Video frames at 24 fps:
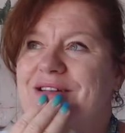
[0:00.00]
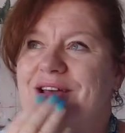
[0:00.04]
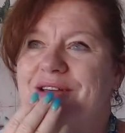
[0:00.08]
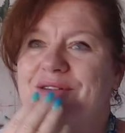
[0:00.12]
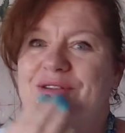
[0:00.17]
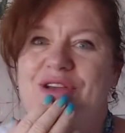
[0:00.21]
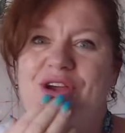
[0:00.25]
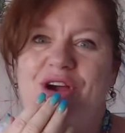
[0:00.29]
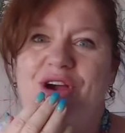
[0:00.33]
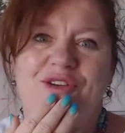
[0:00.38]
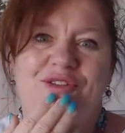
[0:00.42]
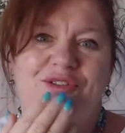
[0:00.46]

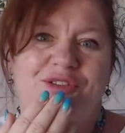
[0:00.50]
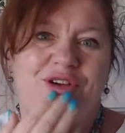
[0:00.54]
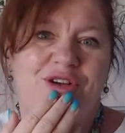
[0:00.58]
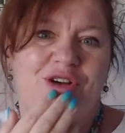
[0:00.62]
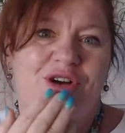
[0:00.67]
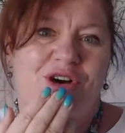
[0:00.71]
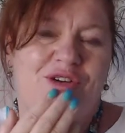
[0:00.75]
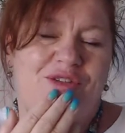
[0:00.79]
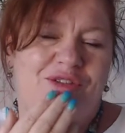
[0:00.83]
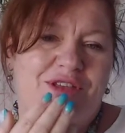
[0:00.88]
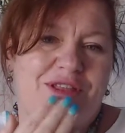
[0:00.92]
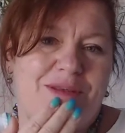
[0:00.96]
go for
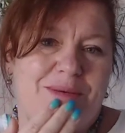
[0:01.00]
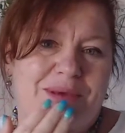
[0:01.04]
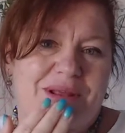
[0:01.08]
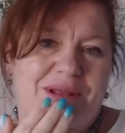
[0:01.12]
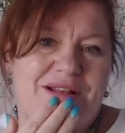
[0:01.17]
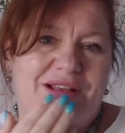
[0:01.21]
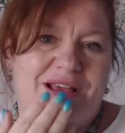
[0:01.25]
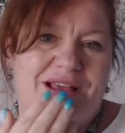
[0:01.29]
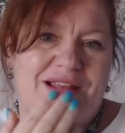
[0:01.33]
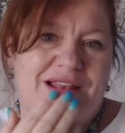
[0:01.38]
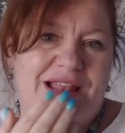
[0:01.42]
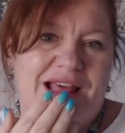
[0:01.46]
coffee in the
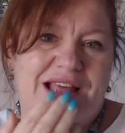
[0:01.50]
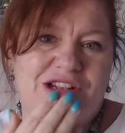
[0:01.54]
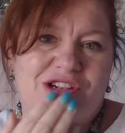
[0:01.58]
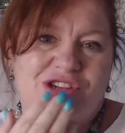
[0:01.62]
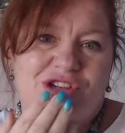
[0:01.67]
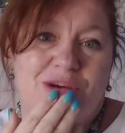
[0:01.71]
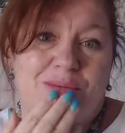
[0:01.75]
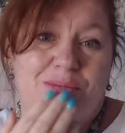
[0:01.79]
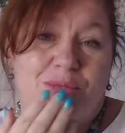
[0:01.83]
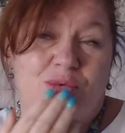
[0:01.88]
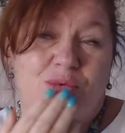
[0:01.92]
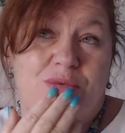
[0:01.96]
middle at
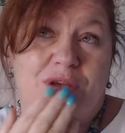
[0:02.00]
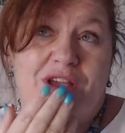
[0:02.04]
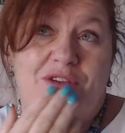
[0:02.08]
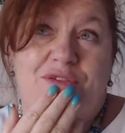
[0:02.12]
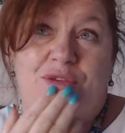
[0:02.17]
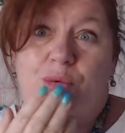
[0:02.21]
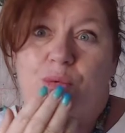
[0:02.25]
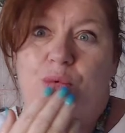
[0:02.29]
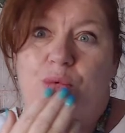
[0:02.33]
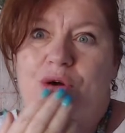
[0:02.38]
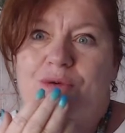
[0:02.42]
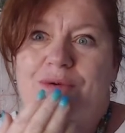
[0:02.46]
lunchtime, go
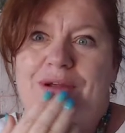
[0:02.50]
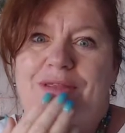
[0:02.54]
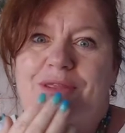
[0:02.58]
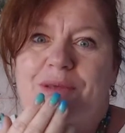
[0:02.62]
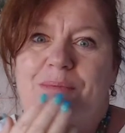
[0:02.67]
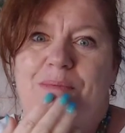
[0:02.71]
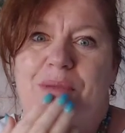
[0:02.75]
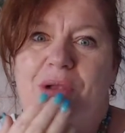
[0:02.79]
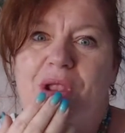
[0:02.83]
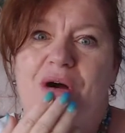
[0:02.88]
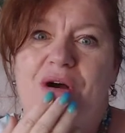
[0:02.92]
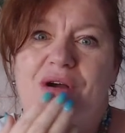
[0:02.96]
for a walk around the
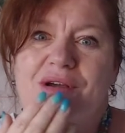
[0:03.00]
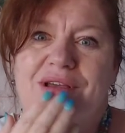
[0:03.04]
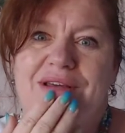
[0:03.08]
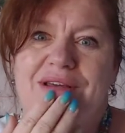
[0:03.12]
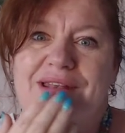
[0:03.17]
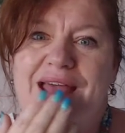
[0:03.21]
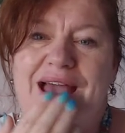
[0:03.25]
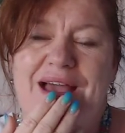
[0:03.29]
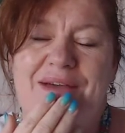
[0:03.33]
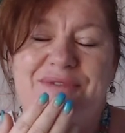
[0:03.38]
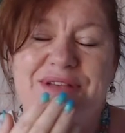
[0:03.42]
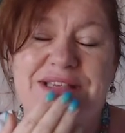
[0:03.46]
block
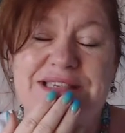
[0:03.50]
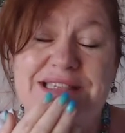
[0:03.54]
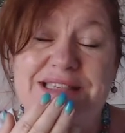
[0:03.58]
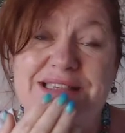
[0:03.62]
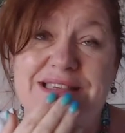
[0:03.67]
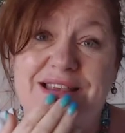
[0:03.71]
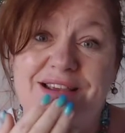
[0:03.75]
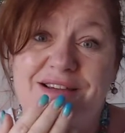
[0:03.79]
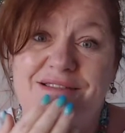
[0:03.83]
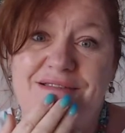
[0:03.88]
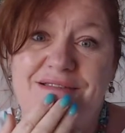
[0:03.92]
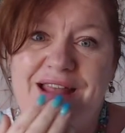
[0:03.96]
and have a
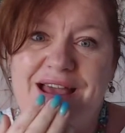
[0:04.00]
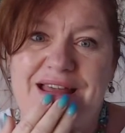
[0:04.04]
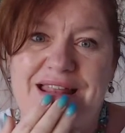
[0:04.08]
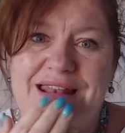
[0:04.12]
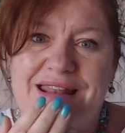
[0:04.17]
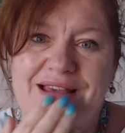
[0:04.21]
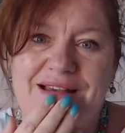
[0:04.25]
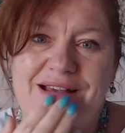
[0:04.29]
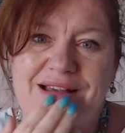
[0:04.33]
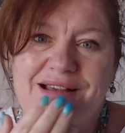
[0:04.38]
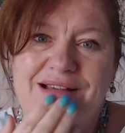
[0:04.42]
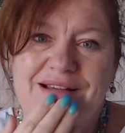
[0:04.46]

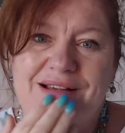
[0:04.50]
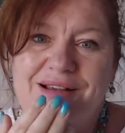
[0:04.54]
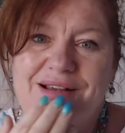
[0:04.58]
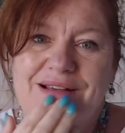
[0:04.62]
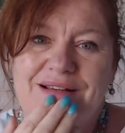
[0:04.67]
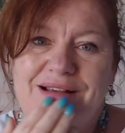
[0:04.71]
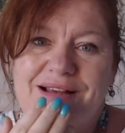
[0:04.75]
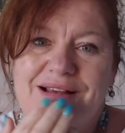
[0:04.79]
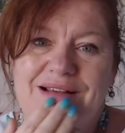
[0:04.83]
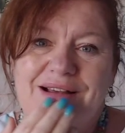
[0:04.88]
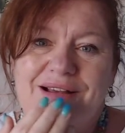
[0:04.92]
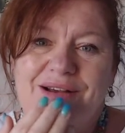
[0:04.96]
cigarette.
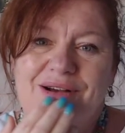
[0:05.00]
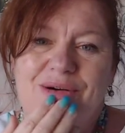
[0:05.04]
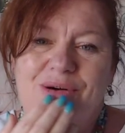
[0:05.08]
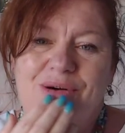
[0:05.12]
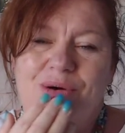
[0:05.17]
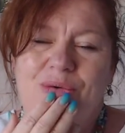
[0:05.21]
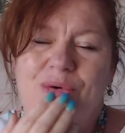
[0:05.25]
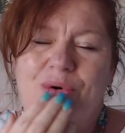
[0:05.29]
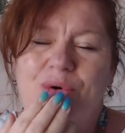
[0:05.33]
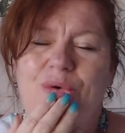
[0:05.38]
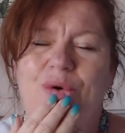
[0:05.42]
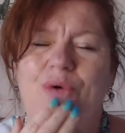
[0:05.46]

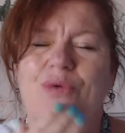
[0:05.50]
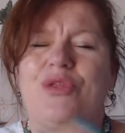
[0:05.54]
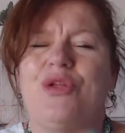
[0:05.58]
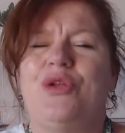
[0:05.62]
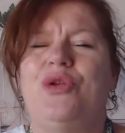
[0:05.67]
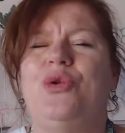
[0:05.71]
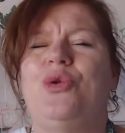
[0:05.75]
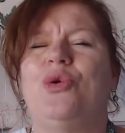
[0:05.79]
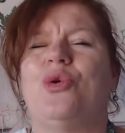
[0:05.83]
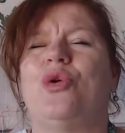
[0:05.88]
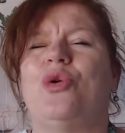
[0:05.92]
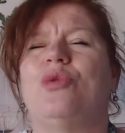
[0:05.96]
All the
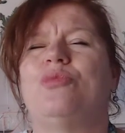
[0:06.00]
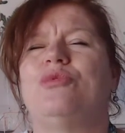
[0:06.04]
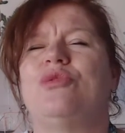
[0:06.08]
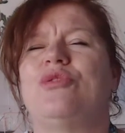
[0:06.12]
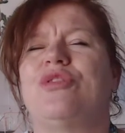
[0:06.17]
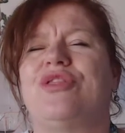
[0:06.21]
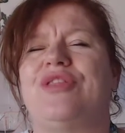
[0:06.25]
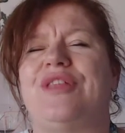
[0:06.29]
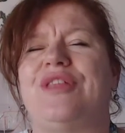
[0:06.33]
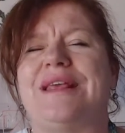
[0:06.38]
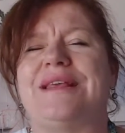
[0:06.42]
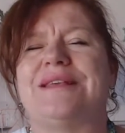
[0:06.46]
normal
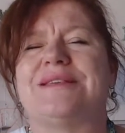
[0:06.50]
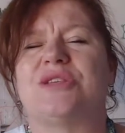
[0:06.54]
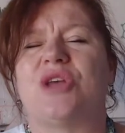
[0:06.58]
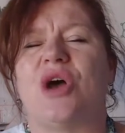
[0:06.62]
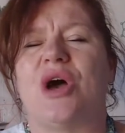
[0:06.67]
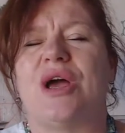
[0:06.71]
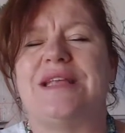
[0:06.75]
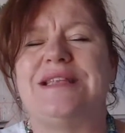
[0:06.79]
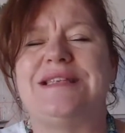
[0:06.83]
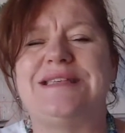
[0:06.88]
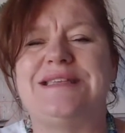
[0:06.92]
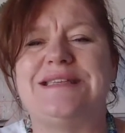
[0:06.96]
things
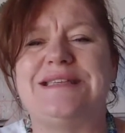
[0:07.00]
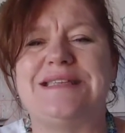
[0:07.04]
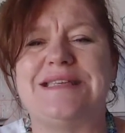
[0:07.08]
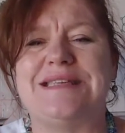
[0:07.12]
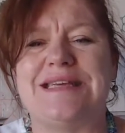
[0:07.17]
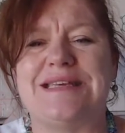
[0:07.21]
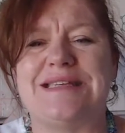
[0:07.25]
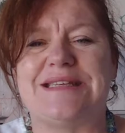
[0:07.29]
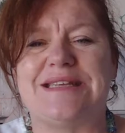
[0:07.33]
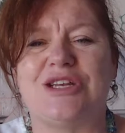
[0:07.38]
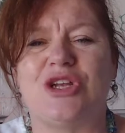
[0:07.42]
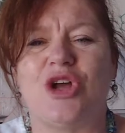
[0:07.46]
I
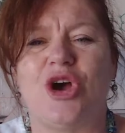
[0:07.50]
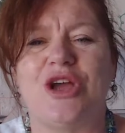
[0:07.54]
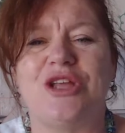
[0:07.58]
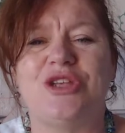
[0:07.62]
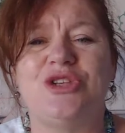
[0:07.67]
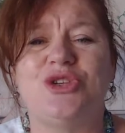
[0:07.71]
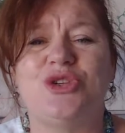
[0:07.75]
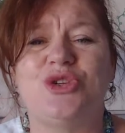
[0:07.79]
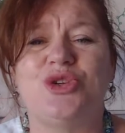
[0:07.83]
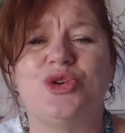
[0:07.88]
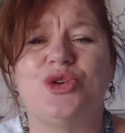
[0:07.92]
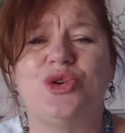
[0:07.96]
did and I
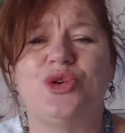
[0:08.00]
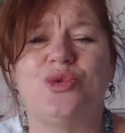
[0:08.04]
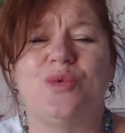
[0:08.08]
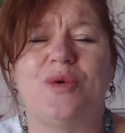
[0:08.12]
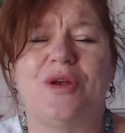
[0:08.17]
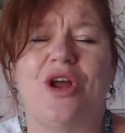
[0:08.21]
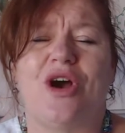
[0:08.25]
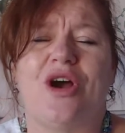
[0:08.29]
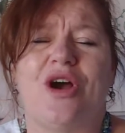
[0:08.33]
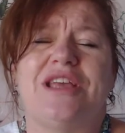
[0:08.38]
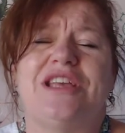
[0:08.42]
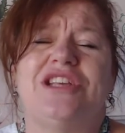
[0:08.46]
do
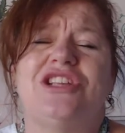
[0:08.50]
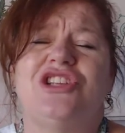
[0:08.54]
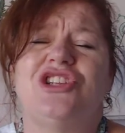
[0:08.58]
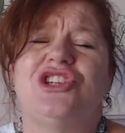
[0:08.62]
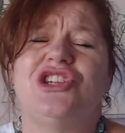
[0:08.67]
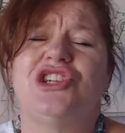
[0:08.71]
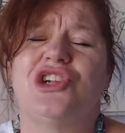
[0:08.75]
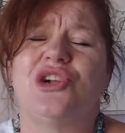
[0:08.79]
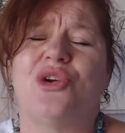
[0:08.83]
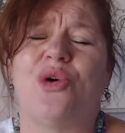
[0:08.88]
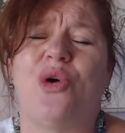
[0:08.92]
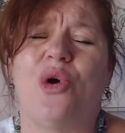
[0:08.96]
and I
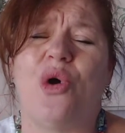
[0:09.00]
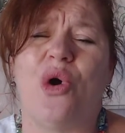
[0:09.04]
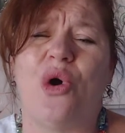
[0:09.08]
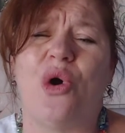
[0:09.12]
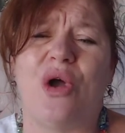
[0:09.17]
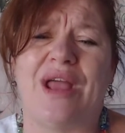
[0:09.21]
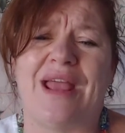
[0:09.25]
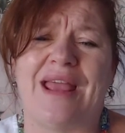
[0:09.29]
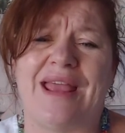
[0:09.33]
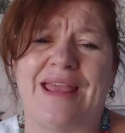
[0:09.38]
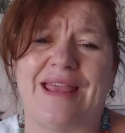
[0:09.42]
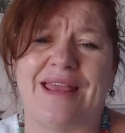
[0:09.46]

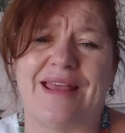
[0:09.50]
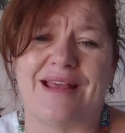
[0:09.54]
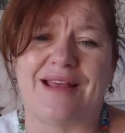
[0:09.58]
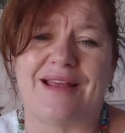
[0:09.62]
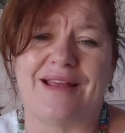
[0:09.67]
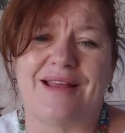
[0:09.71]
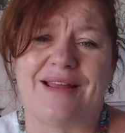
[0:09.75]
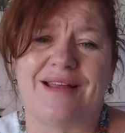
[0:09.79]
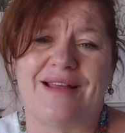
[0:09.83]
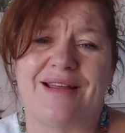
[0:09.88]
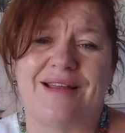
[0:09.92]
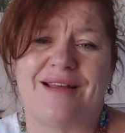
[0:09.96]
enjoy.
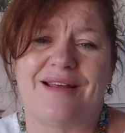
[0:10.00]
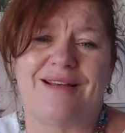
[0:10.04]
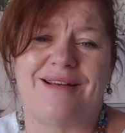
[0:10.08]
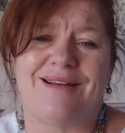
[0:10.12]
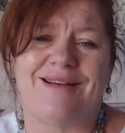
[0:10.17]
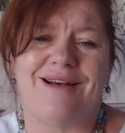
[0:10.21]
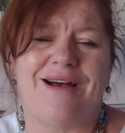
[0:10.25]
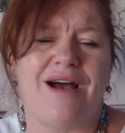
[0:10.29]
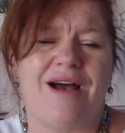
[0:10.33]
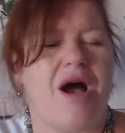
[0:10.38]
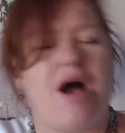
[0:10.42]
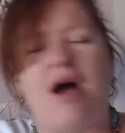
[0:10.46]

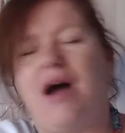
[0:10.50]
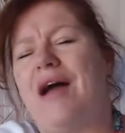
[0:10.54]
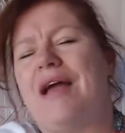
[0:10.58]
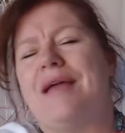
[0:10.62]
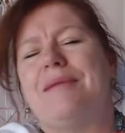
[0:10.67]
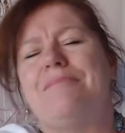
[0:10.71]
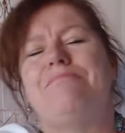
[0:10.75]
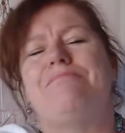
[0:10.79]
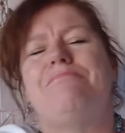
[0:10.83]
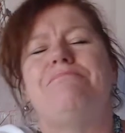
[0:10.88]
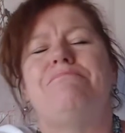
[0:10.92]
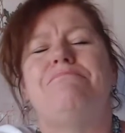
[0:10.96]
I
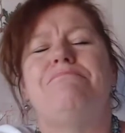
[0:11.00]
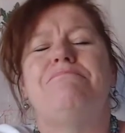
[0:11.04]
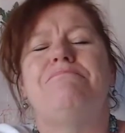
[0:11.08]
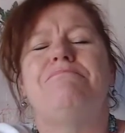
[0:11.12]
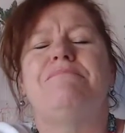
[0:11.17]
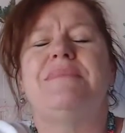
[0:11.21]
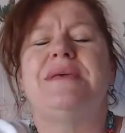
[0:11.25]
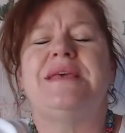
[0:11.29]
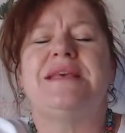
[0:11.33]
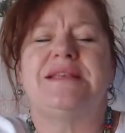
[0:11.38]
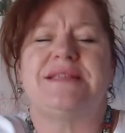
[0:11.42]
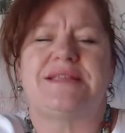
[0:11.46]

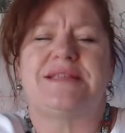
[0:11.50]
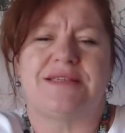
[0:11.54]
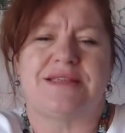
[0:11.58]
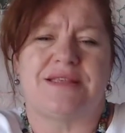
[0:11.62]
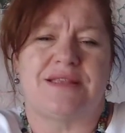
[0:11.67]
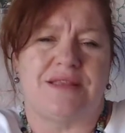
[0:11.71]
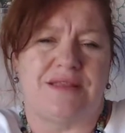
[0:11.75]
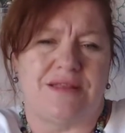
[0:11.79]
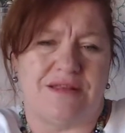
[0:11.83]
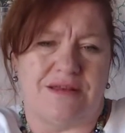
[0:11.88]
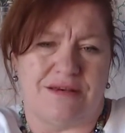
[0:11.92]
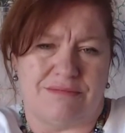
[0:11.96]
miss
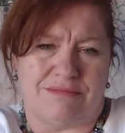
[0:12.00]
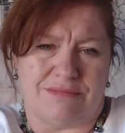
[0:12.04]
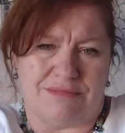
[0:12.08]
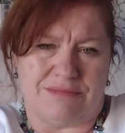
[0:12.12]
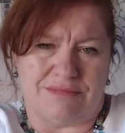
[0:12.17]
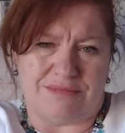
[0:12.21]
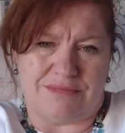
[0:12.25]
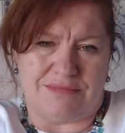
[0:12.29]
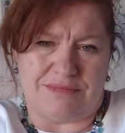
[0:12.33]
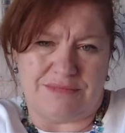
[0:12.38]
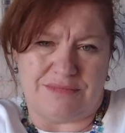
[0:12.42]
them.